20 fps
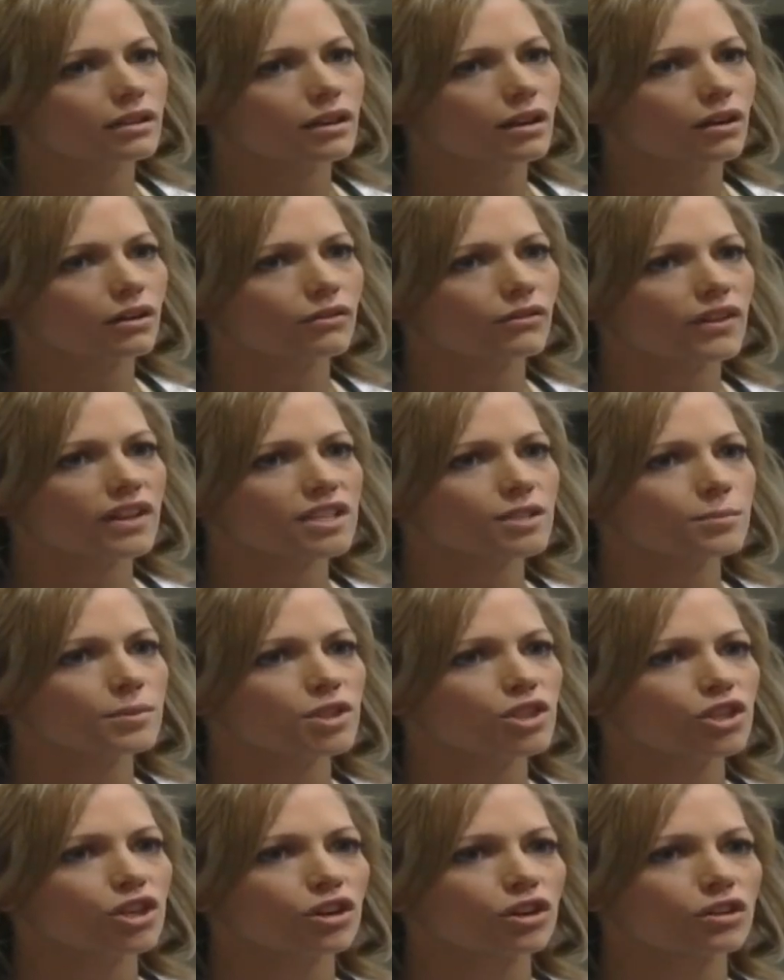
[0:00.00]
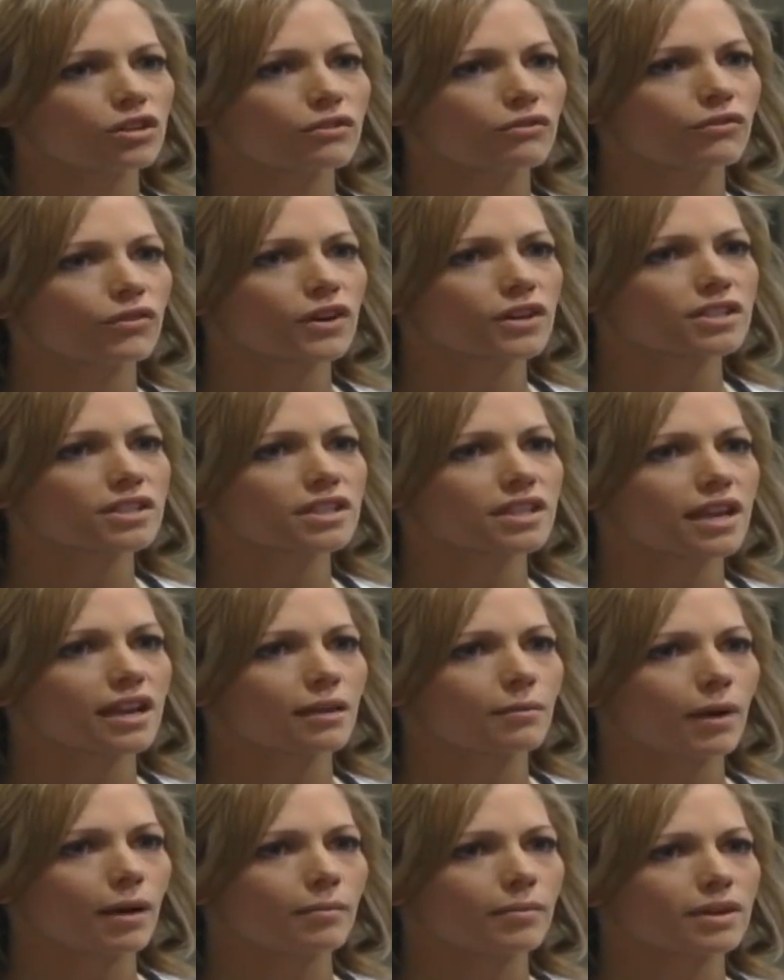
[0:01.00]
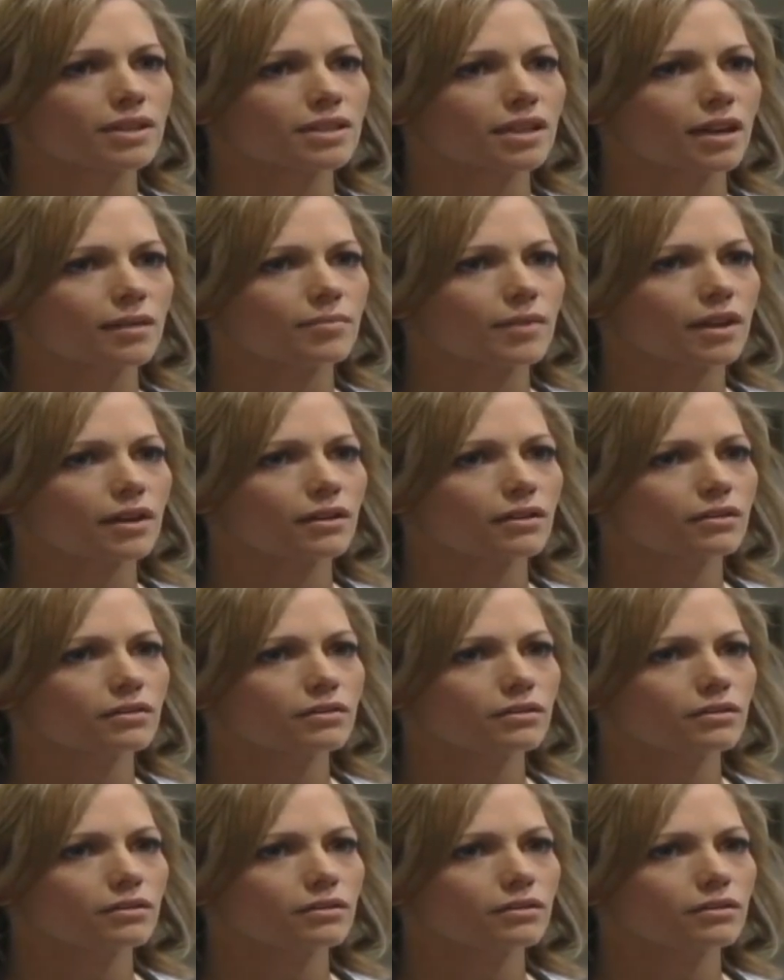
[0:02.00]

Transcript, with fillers: No offense, but you don't know the first thing about my time there. Oh,